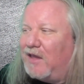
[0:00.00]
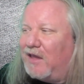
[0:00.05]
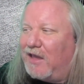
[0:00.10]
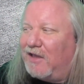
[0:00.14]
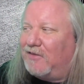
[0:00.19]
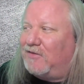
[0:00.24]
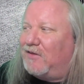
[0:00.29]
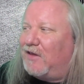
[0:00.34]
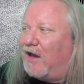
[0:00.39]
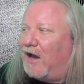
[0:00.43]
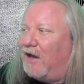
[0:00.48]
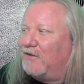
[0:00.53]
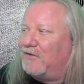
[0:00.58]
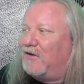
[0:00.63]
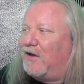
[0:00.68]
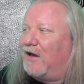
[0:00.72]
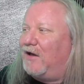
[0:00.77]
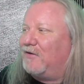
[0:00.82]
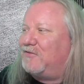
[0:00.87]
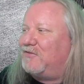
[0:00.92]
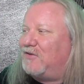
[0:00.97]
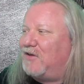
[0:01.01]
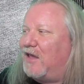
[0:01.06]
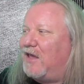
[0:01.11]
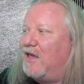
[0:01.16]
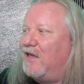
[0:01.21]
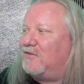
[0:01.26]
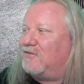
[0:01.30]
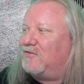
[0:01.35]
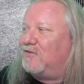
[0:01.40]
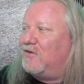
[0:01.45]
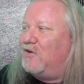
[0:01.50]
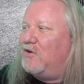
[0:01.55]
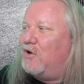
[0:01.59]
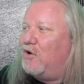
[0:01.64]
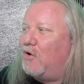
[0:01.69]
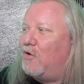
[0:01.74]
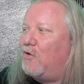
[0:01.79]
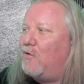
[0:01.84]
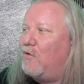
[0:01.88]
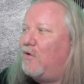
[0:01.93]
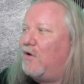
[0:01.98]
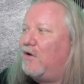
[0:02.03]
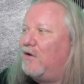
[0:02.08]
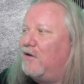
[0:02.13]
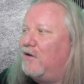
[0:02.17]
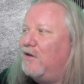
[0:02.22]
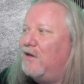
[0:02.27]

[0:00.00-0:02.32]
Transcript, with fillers: It's, I'll I'll say it's no,